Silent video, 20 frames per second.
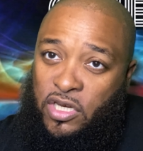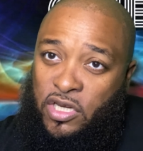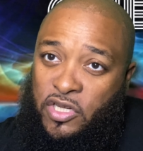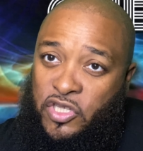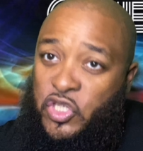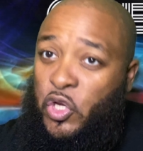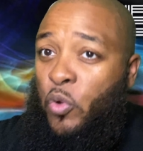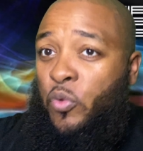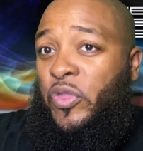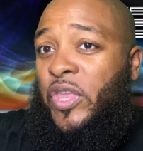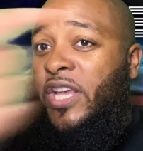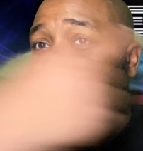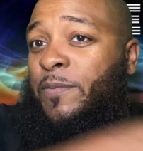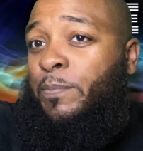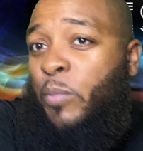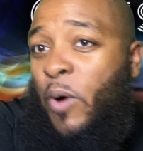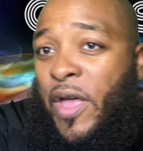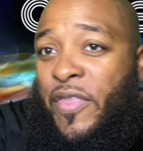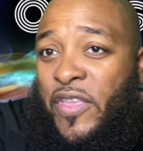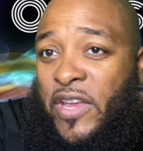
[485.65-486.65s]
So this
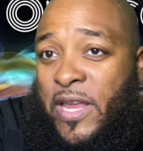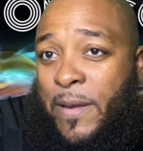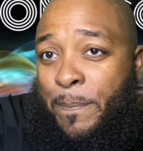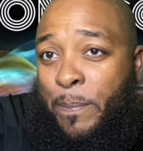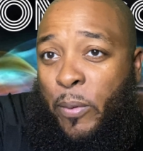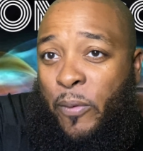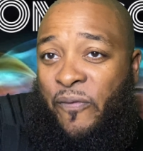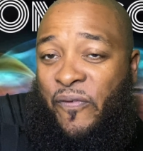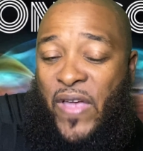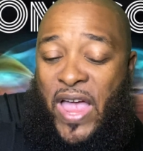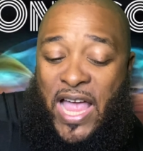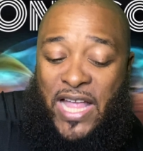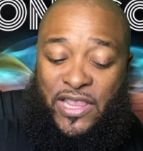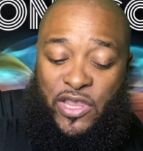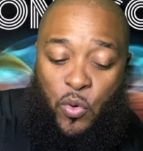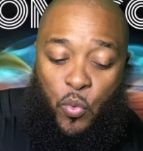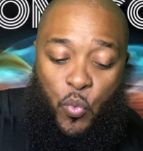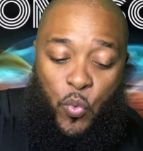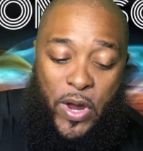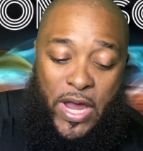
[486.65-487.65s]
brother can provide
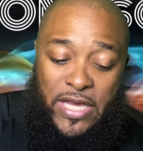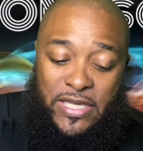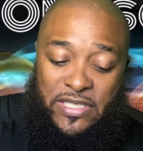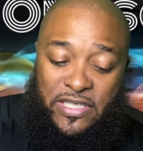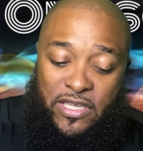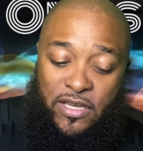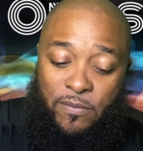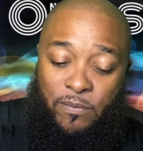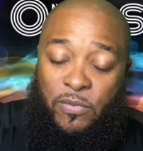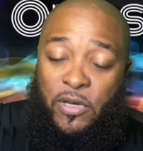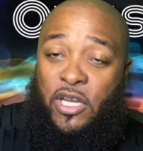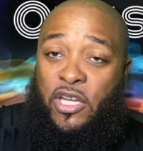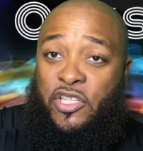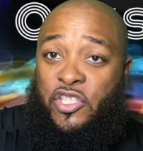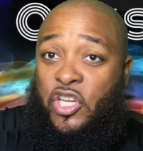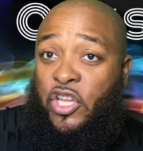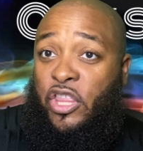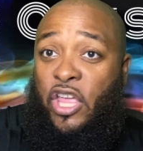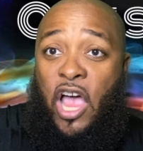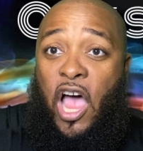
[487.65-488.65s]
the wisdom
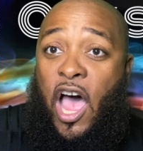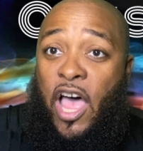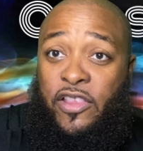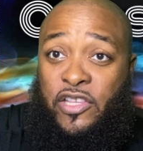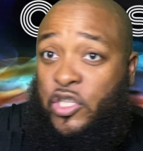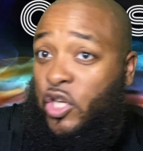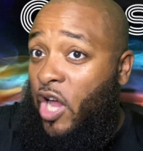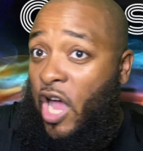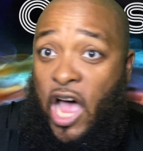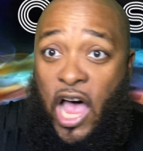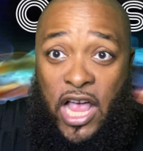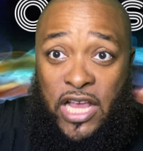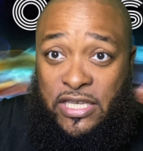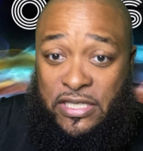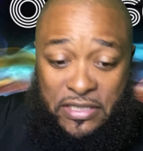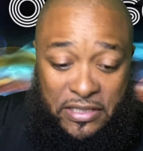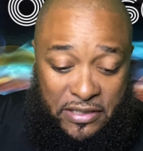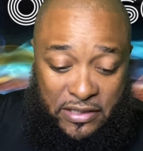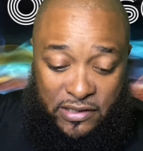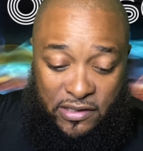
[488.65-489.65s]
to the uh, to
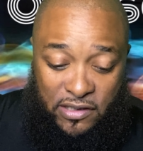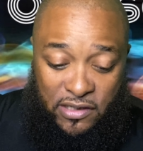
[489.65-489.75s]
us.